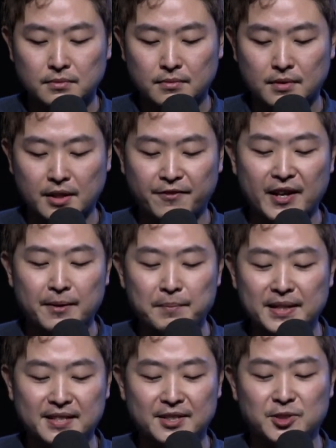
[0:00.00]
In fact, it
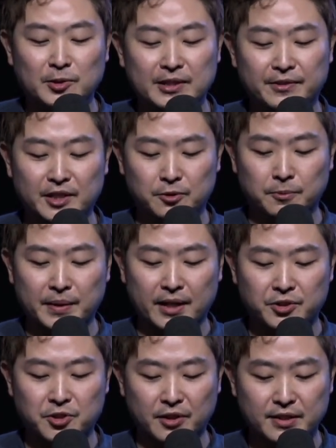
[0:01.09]
makes us so difficult to make our
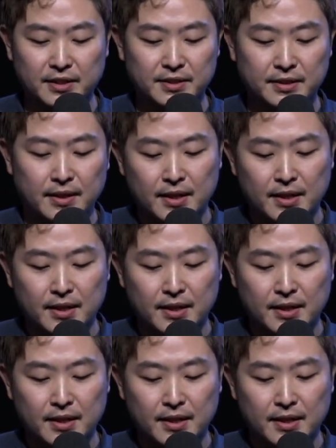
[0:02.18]
choices.